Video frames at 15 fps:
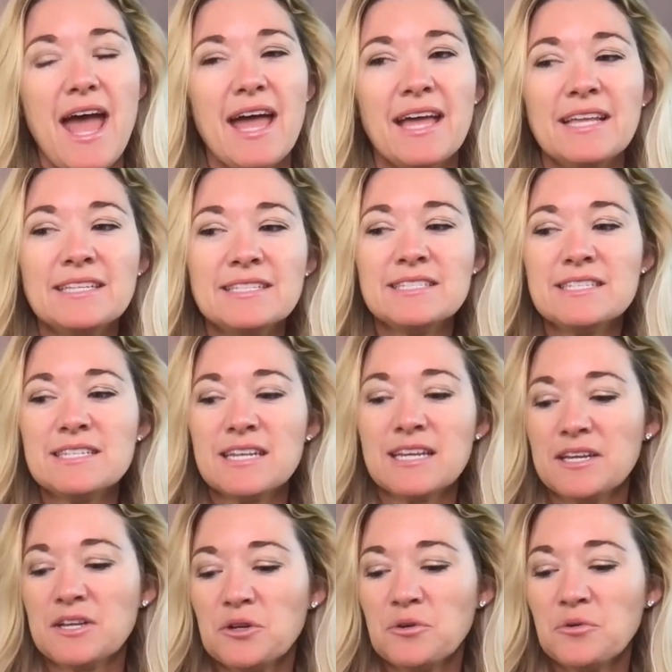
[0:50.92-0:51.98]
And
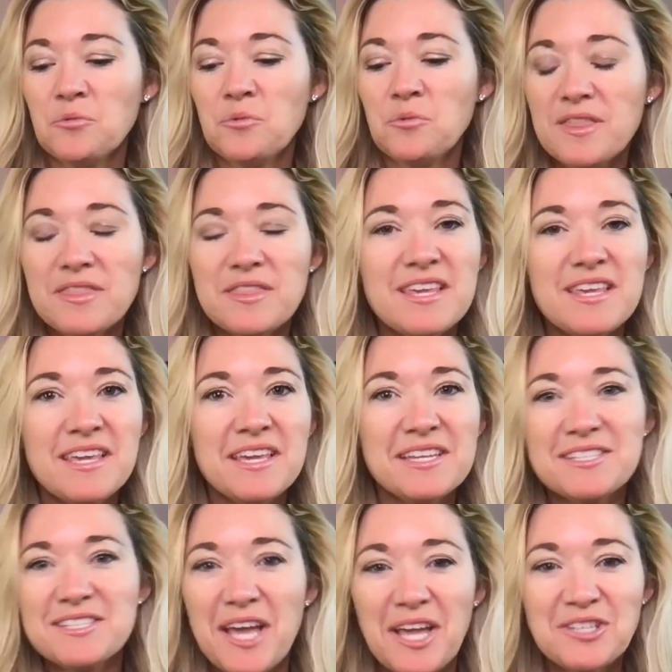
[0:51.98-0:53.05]
with the
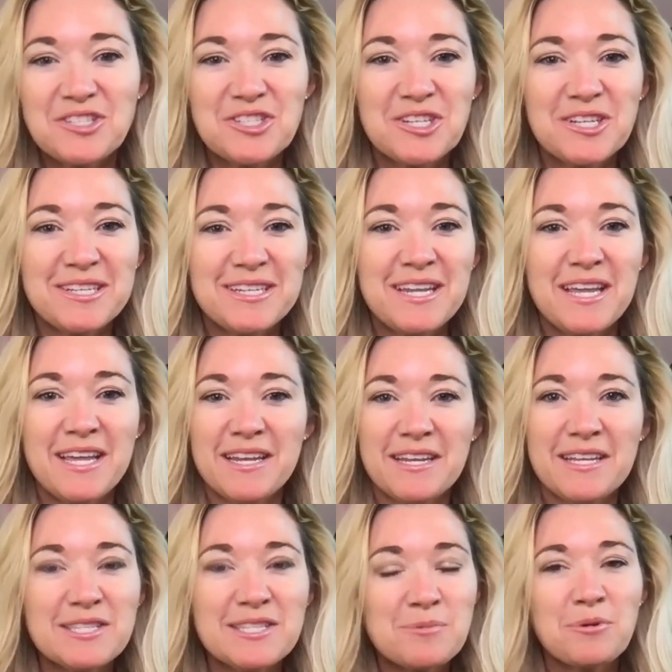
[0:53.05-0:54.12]
intention
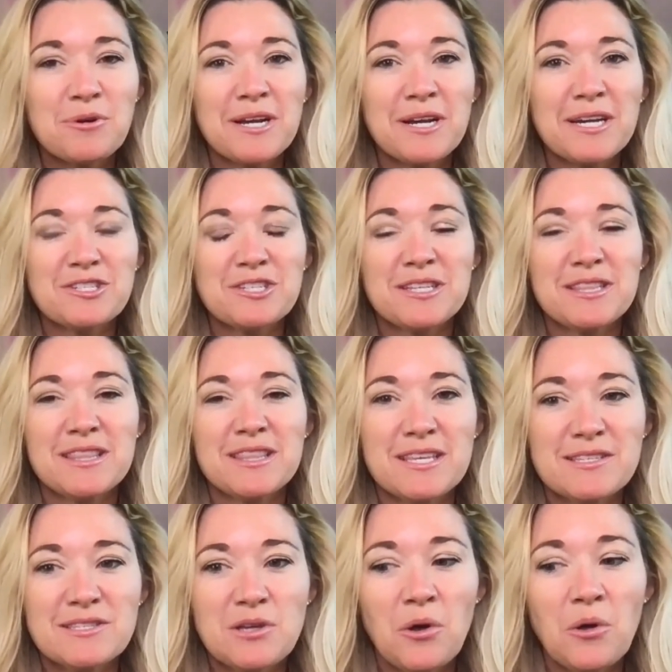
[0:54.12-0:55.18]
and inspiration,
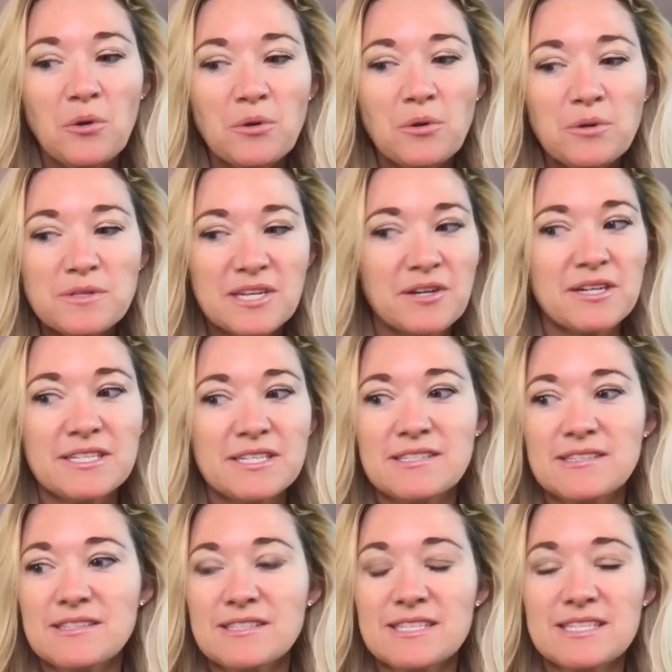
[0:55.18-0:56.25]
this whole
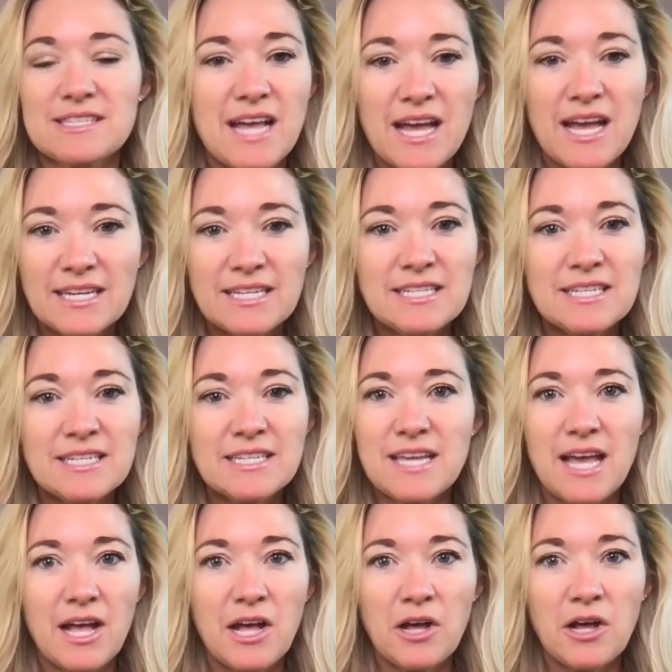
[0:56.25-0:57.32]
series is designed
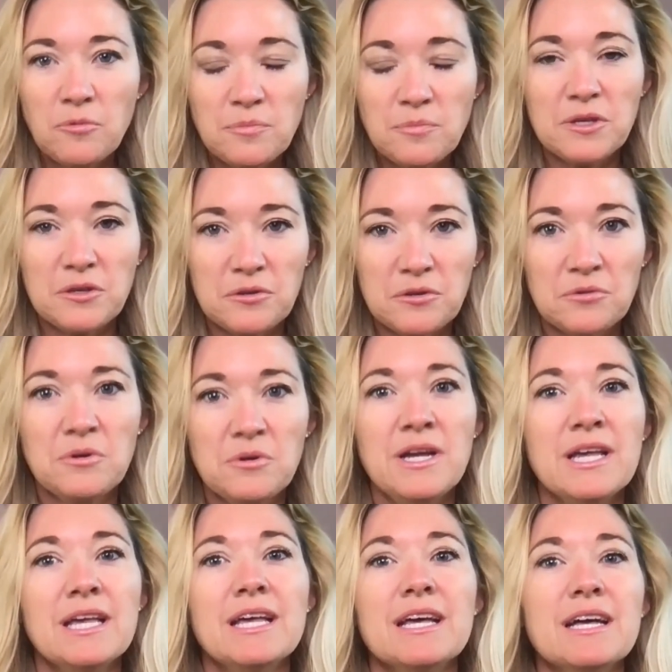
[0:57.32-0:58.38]
to help you
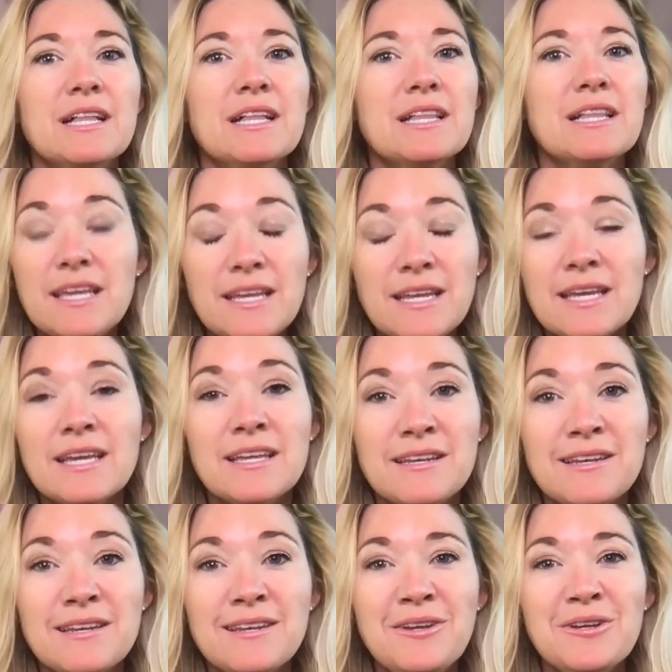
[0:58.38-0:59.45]
lean
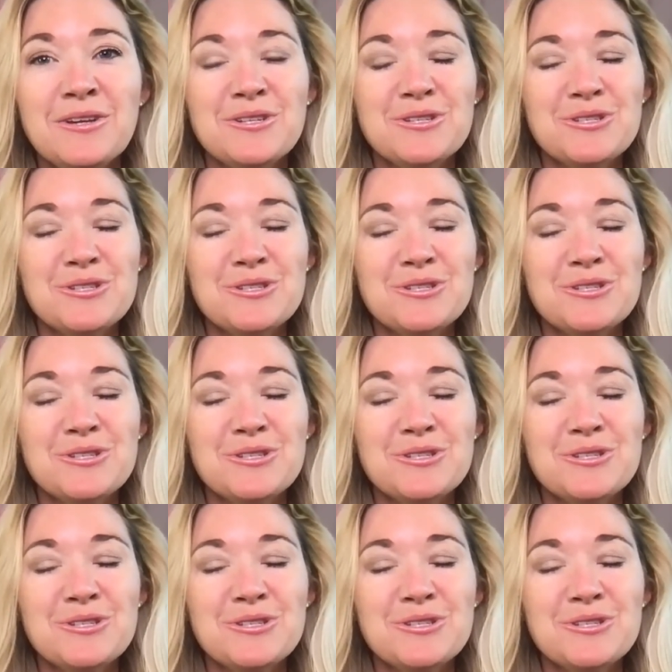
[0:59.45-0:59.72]
in